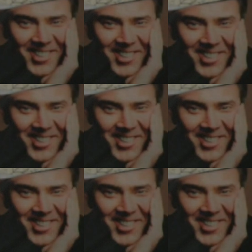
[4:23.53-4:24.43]

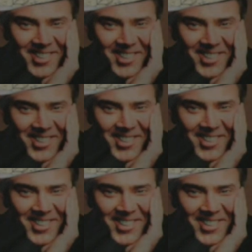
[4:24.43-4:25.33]

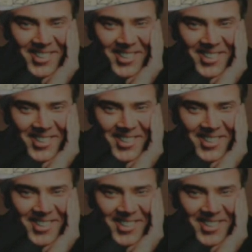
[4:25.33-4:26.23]

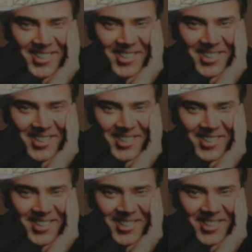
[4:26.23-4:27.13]

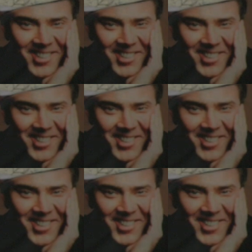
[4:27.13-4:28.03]

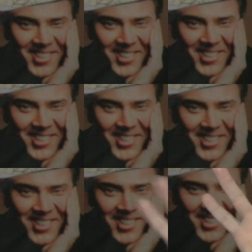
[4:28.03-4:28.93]

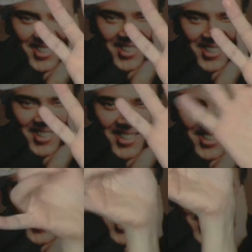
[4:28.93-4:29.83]

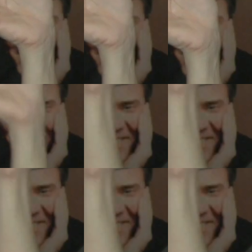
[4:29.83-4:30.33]
[no speech]